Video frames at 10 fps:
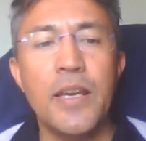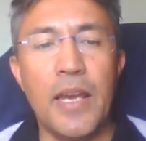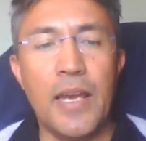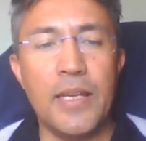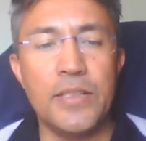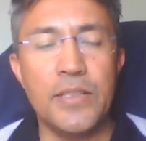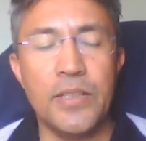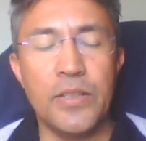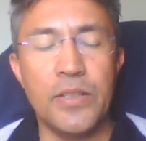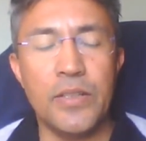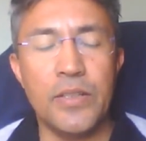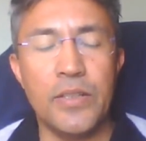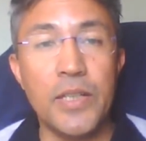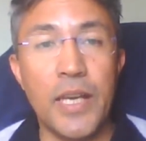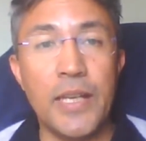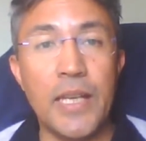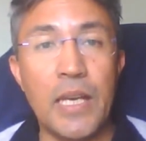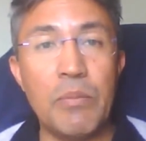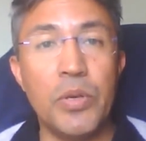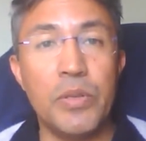and uh, fun and
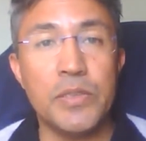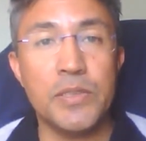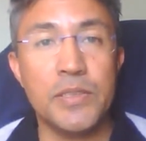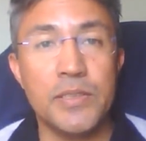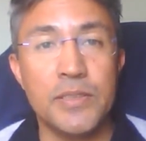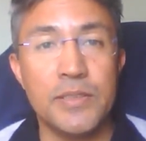amorous.